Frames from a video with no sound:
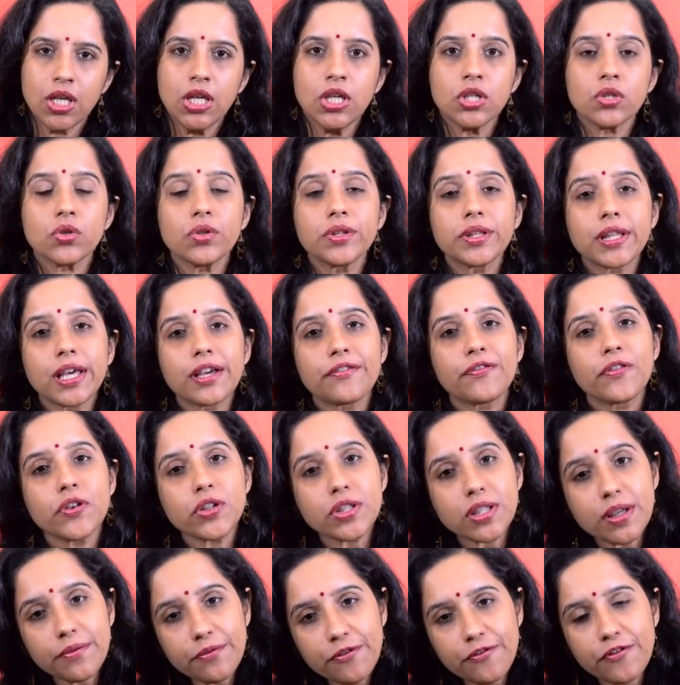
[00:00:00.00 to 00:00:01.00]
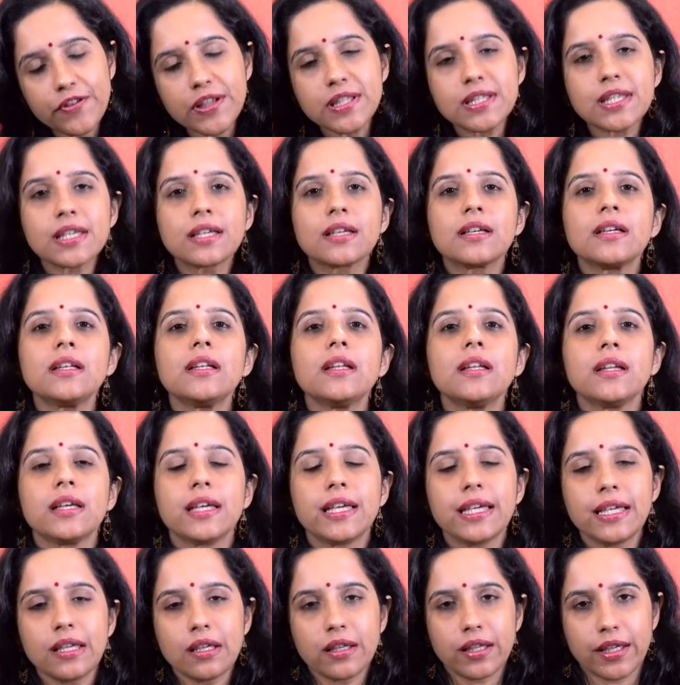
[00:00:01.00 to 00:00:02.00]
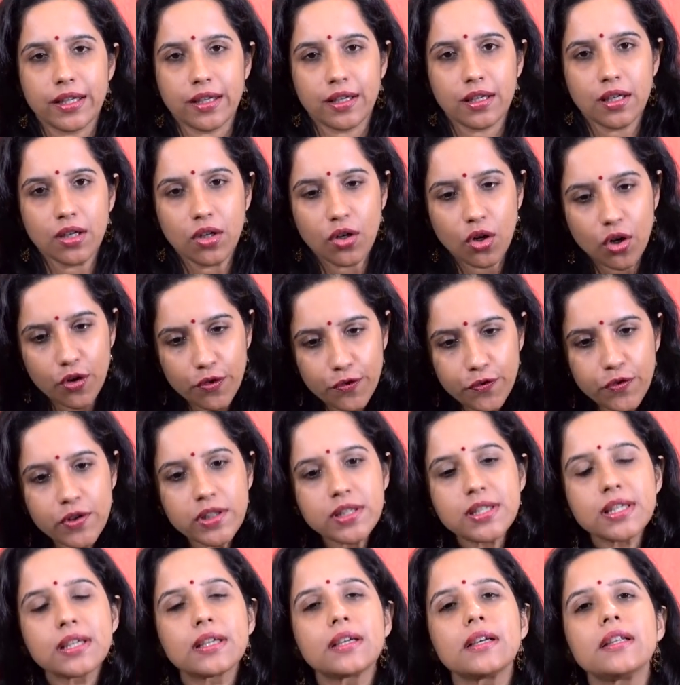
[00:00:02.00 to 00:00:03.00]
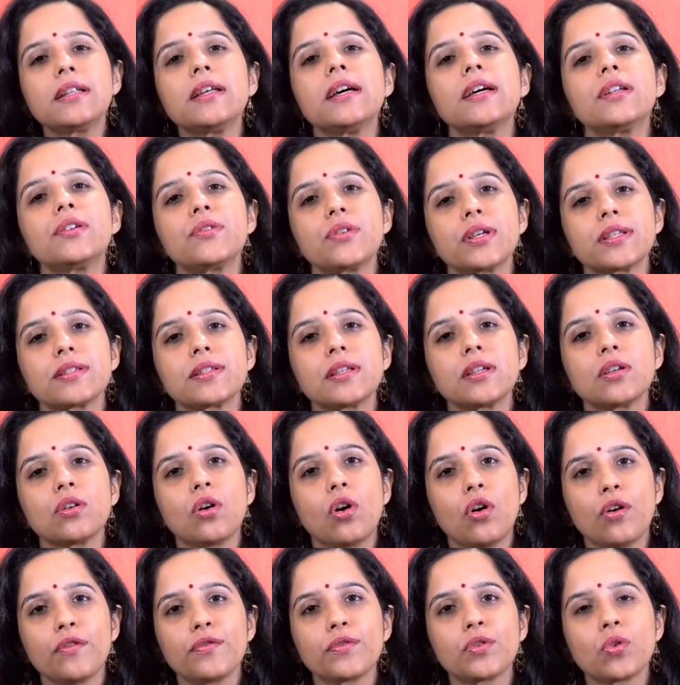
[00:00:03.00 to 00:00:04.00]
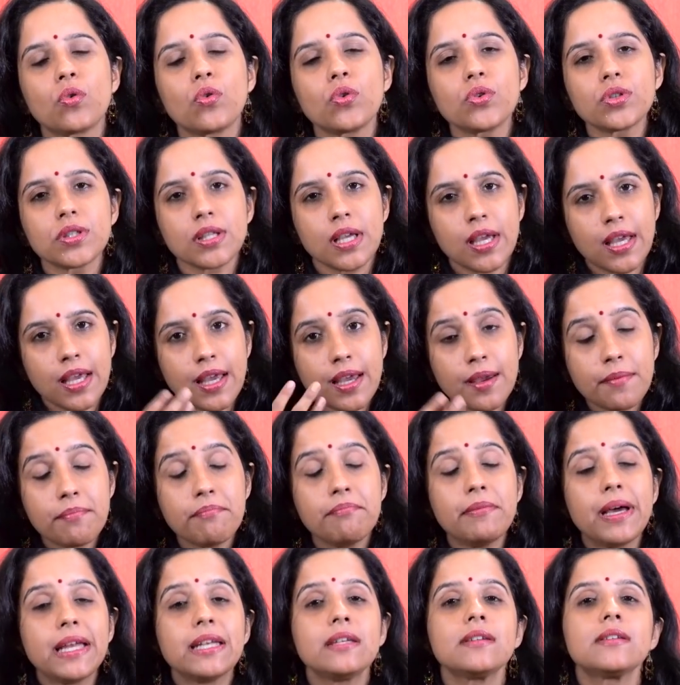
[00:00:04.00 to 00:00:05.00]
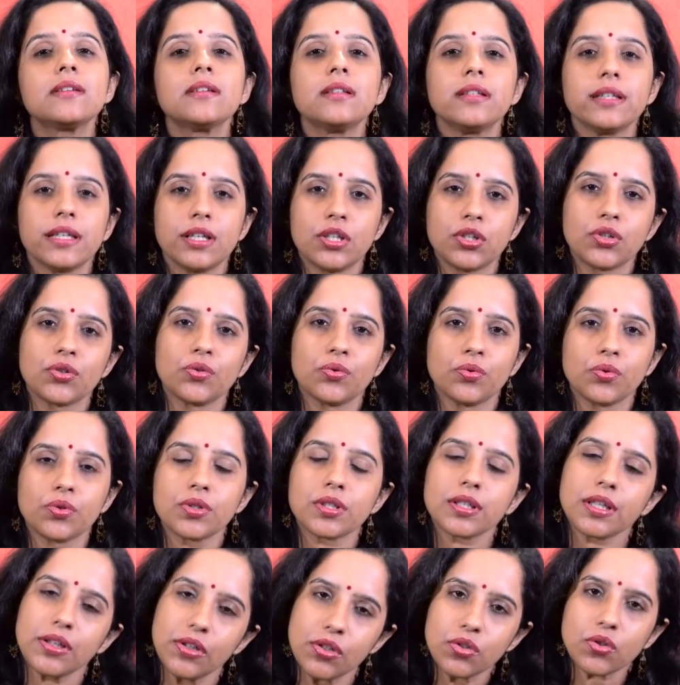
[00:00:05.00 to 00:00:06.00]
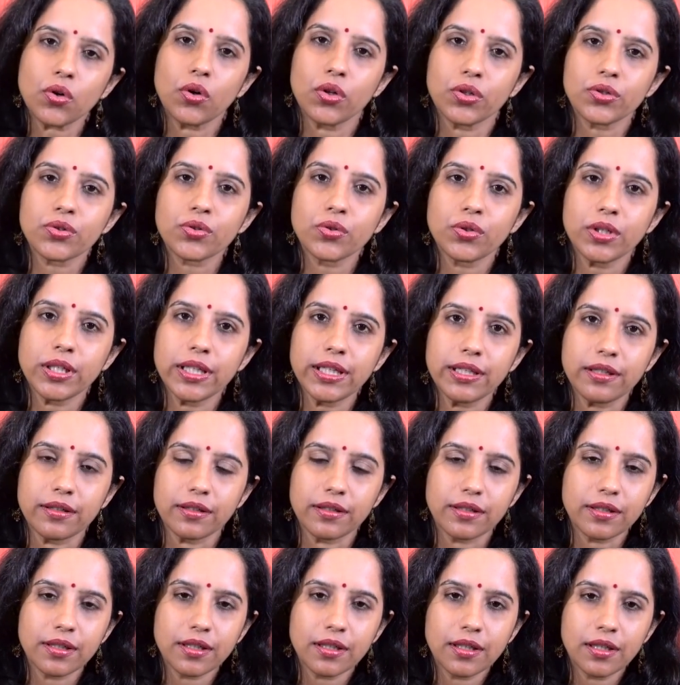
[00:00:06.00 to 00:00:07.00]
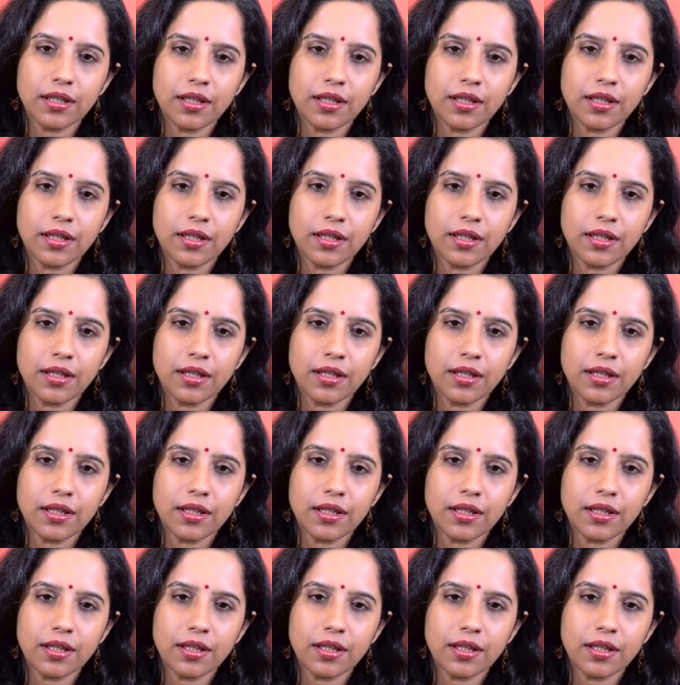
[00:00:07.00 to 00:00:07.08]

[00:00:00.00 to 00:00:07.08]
So therefore, some physical healing or physical addressing of those mental issues is also needed.